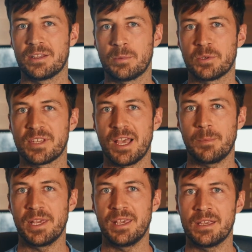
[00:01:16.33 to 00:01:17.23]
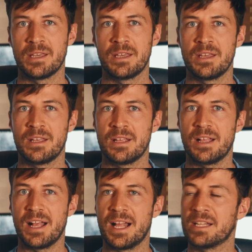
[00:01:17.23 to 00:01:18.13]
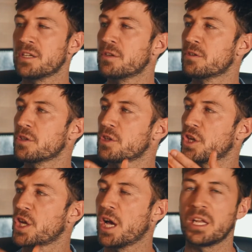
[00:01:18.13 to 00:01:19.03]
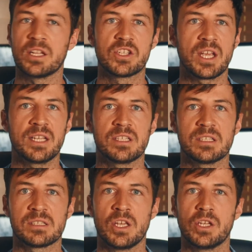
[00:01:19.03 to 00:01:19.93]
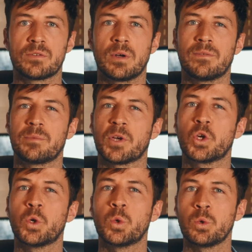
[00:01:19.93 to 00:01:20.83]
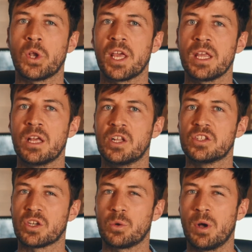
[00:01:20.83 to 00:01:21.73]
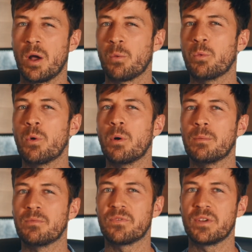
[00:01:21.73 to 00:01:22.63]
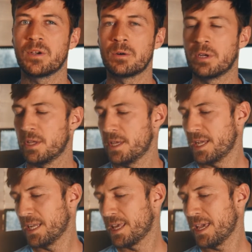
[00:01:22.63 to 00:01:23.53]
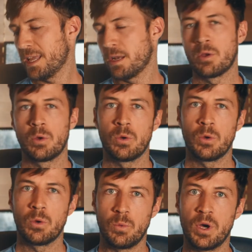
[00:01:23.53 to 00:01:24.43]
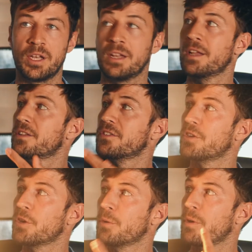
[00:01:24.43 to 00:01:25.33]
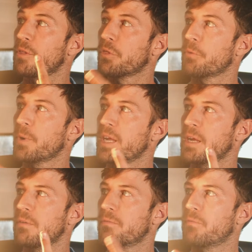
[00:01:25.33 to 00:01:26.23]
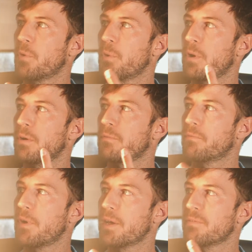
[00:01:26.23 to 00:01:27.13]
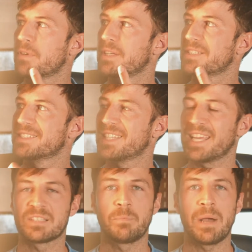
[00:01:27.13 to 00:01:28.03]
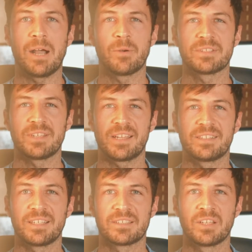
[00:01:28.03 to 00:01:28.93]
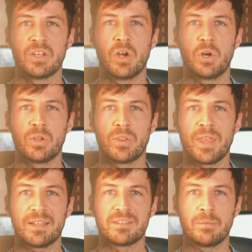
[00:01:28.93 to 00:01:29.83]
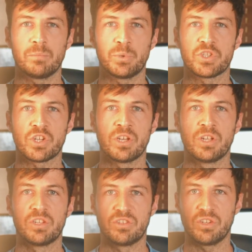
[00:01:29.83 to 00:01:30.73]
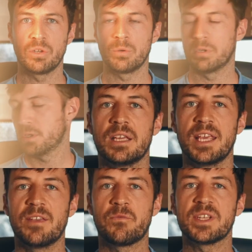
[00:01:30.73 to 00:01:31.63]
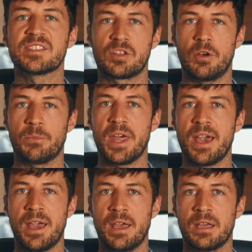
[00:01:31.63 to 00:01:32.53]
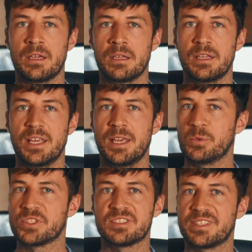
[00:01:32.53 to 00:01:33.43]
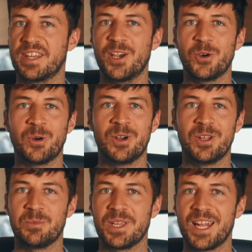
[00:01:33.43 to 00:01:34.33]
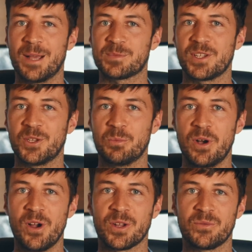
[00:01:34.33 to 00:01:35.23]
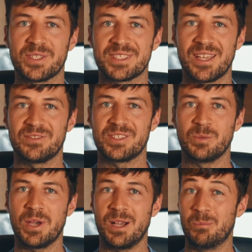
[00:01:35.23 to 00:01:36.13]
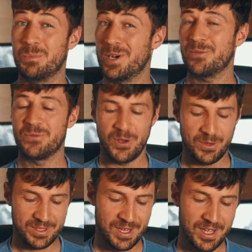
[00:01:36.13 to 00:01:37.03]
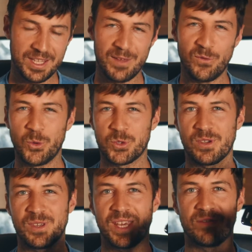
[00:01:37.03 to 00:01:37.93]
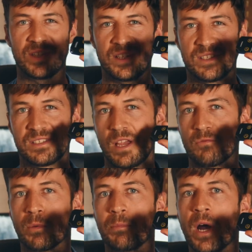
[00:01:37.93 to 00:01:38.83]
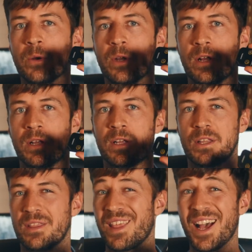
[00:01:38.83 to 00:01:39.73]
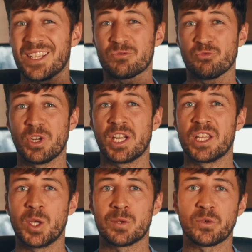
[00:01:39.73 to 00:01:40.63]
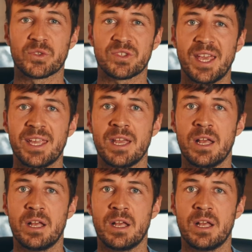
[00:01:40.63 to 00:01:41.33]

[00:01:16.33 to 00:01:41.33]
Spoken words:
Double tap here and your color changes. You've gone from a cool light to quite a warm feel. And again, 1, 2, 3, 4, 5, 6 power settings on that temperature too. If we stop there, it would still be an absolute bargain for £70, but folks, they've also given us a remote. That's really useful. Say